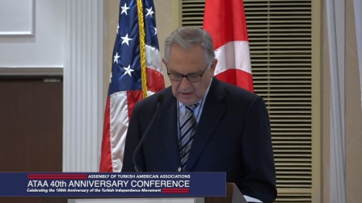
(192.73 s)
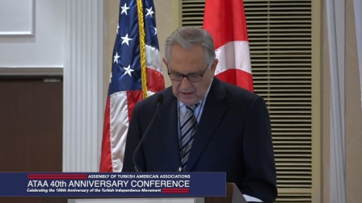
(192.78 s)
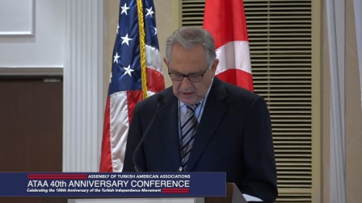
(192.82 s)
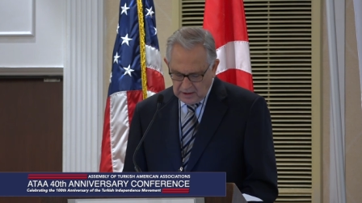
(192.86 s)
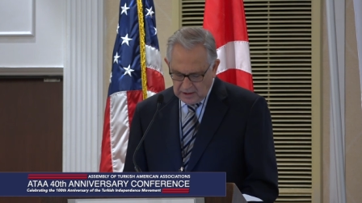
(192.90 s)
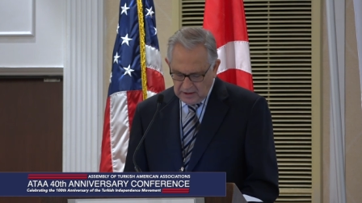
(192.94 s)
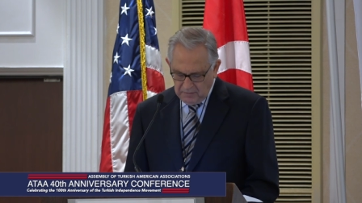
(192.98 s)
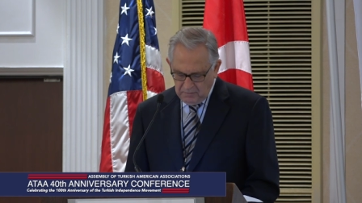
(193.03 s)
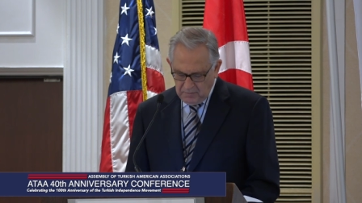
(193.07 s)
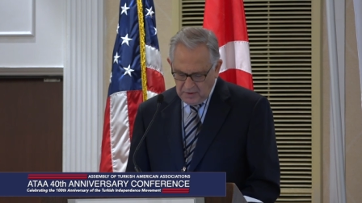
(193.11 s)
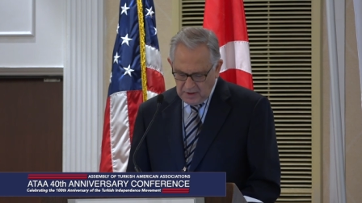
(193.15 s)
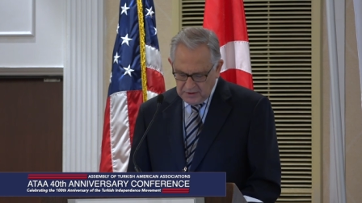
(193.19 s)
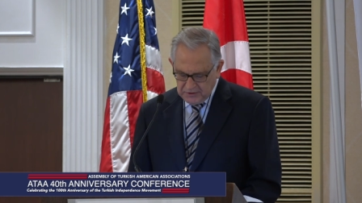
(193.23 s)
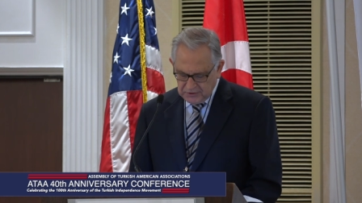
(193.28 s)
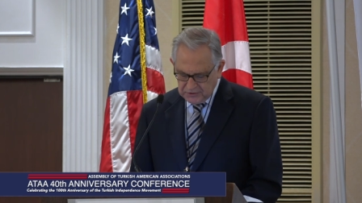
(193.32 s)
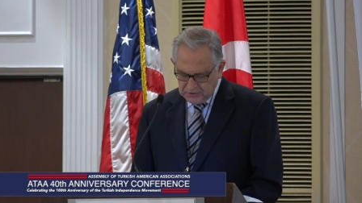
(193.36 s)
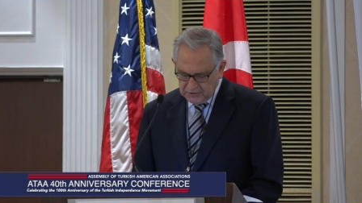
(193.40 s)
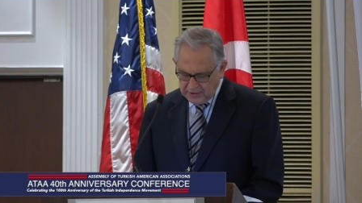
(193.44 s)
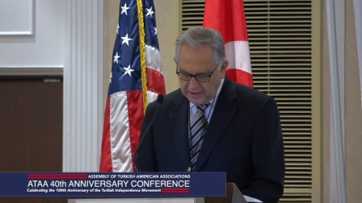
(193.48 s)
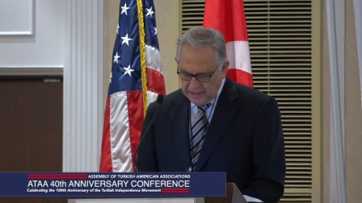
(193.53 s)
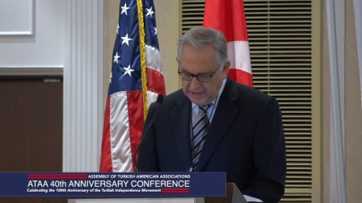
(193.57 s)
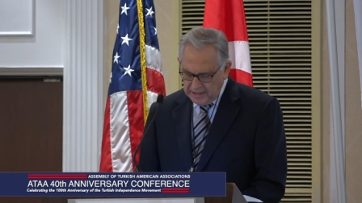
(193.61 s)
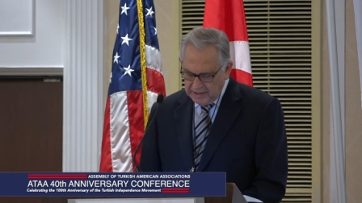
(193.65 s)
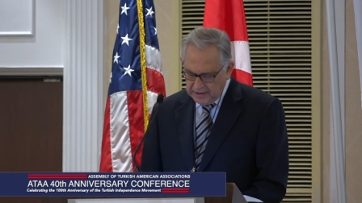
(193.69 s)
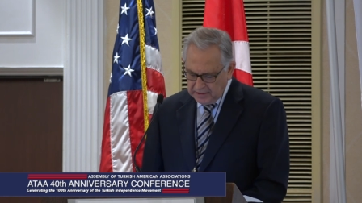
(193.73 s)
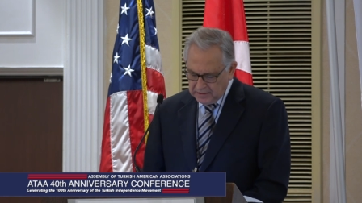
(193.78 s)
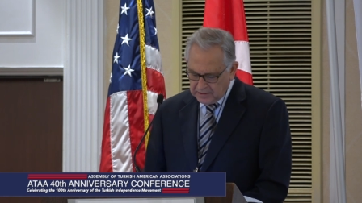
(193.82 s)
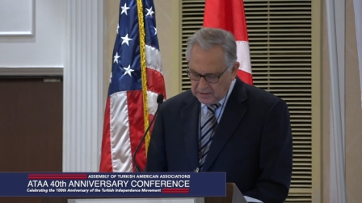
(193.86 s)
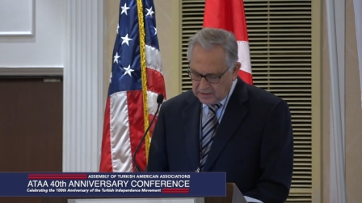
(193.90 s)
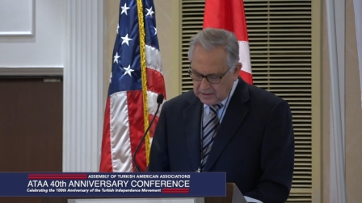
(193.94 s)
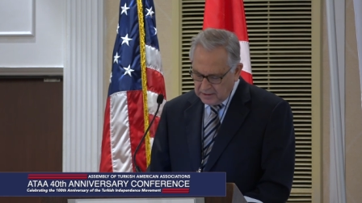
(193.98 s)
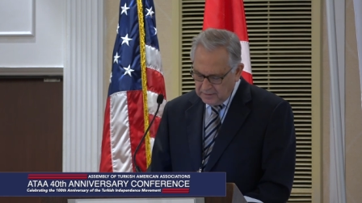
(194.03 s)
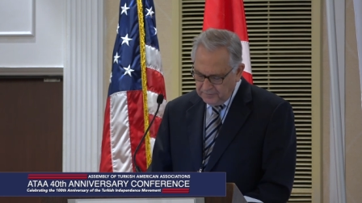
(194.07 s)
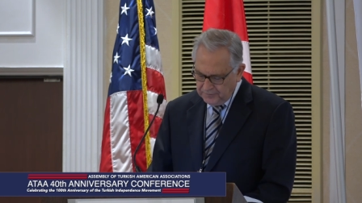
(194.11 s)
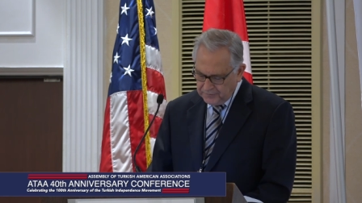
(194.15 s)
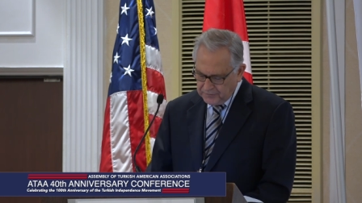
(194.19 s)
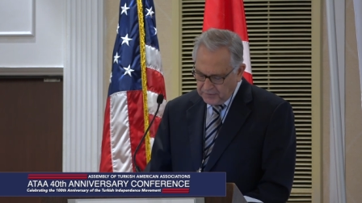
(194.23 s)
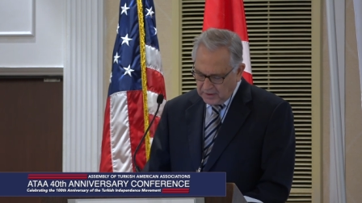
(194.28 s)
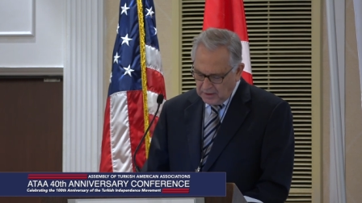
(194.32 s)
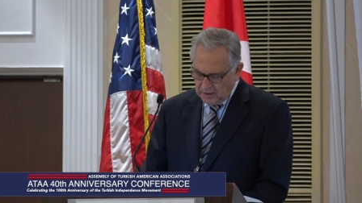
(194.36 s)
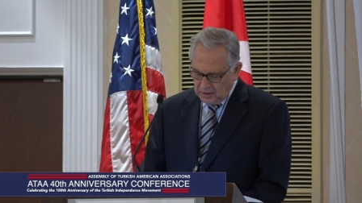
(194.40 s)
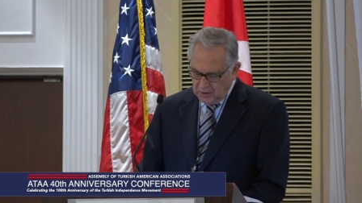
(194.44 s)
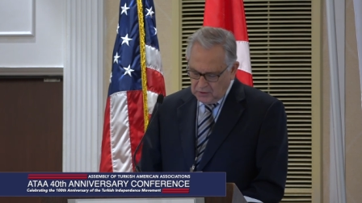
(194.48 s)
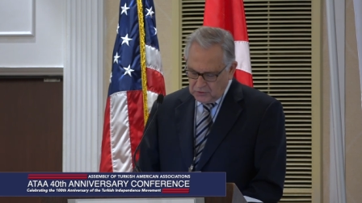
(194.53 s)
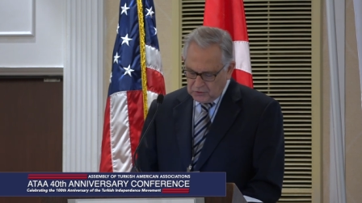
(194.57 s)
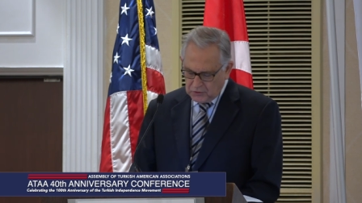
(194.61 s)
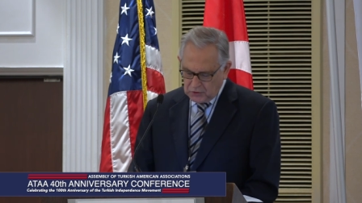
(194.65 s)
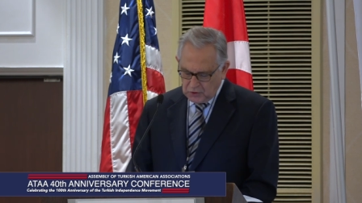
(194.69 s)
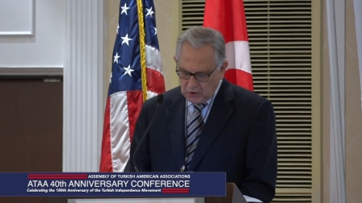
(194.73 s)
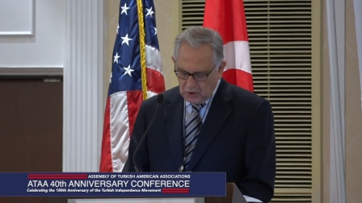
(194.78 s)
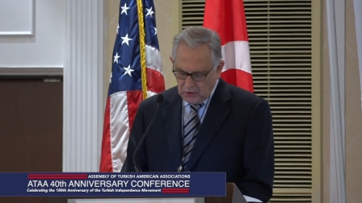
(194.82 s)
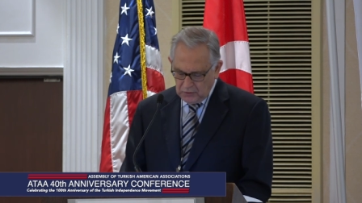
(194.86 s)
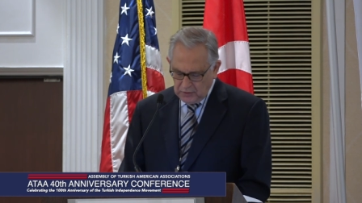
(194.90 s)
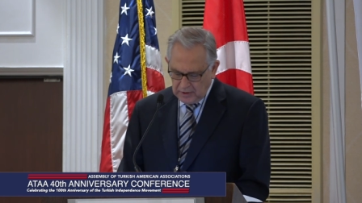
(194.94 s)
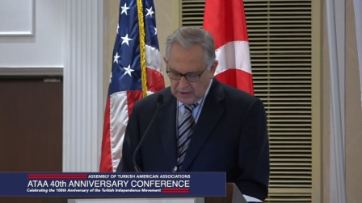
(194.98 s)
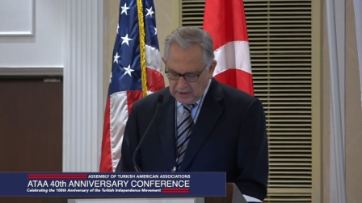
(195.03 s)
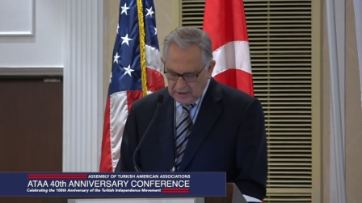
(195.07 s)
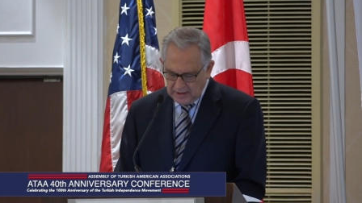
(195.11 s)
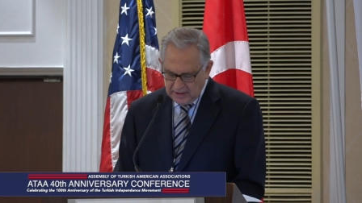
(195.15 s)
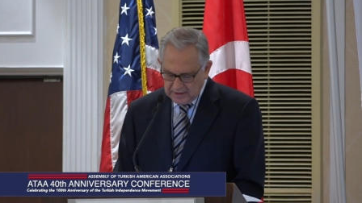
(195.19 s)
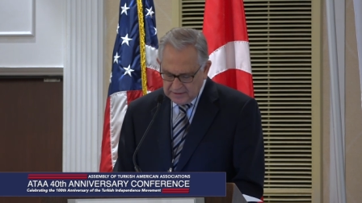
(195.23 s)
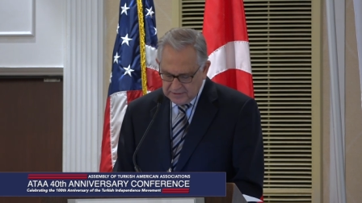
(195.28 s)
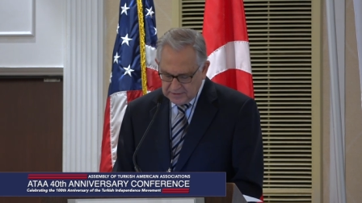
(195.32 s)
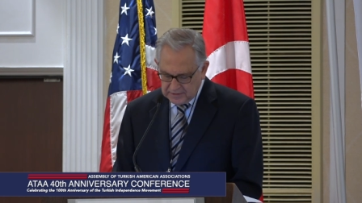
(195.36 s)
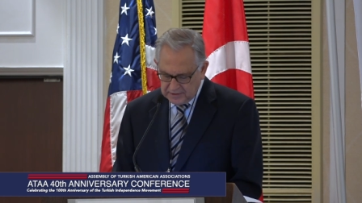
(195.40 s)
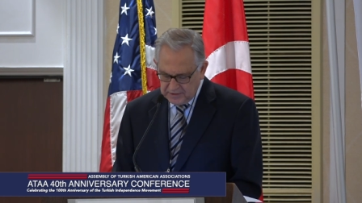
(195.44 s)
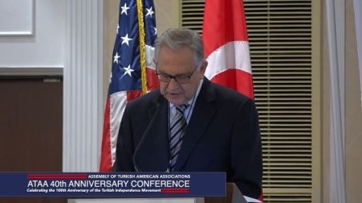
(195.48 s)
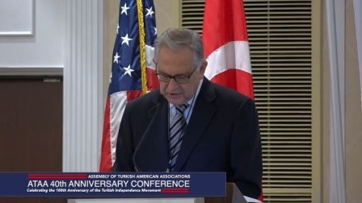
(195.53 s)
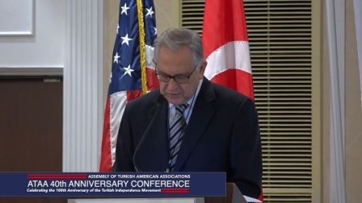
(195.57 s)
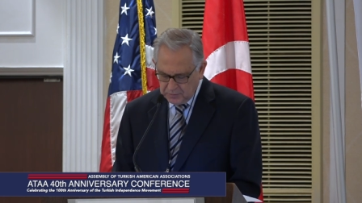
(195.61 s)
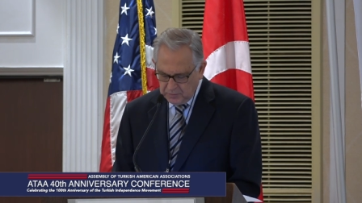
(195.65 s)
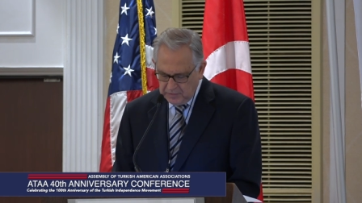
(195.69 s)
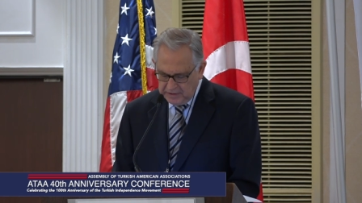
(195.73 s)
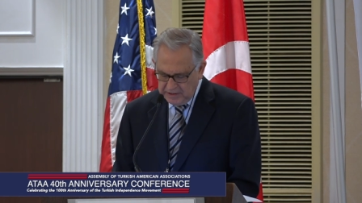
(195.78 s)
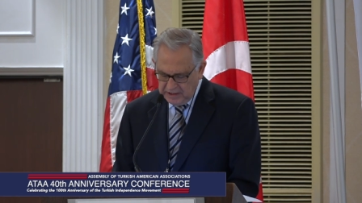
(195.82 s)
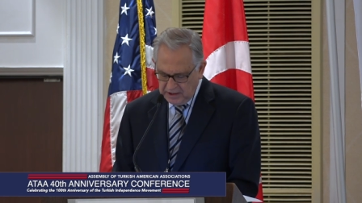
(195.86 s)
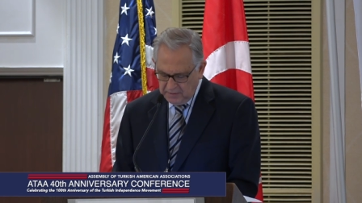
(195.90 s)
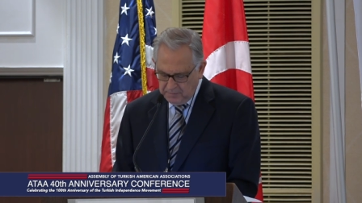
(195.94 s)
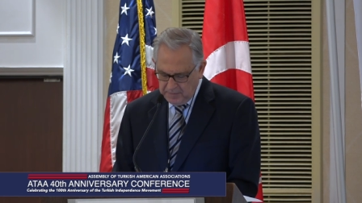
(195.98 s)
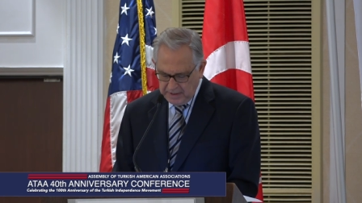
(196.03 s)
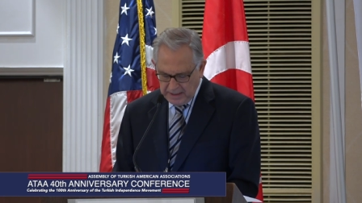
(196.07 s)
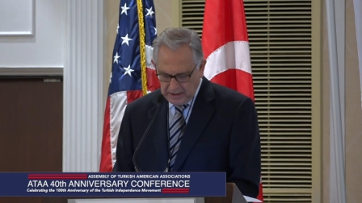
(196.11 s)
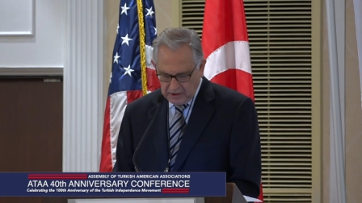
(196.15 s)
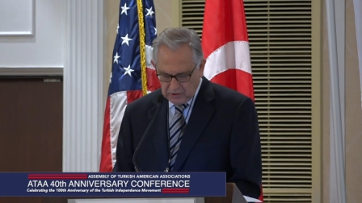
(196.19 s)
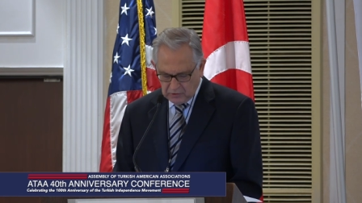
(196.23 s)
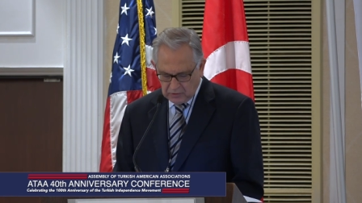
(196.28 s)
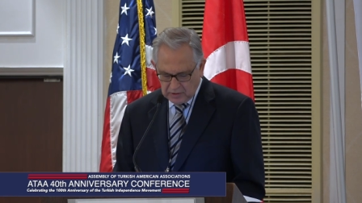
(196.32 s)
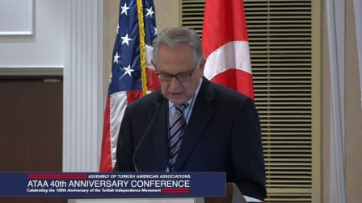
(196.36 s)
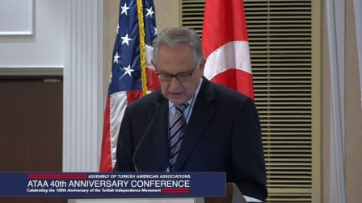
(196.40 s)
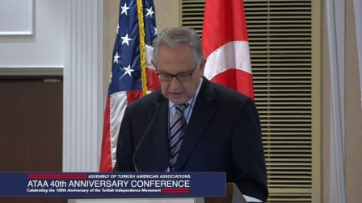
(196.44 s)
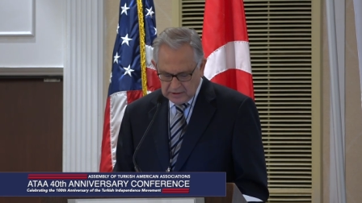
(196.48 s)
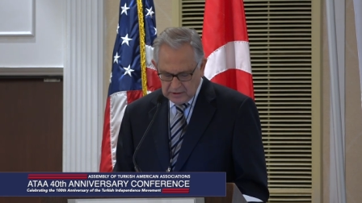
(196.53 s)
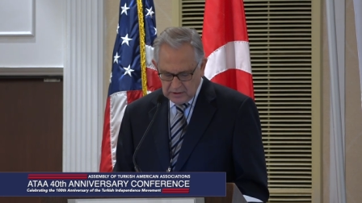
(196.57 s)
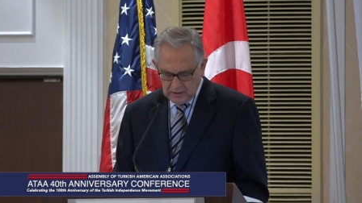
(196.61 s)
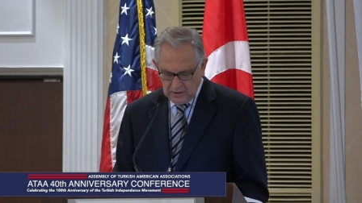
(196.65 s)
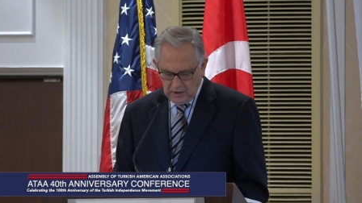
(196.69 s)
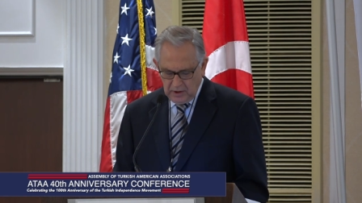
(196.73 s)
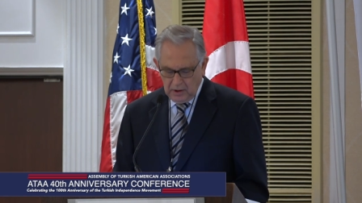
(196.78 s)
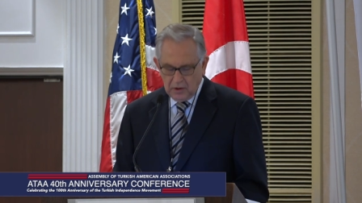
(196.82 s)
Ambassador Elekdağ served against this bleak background,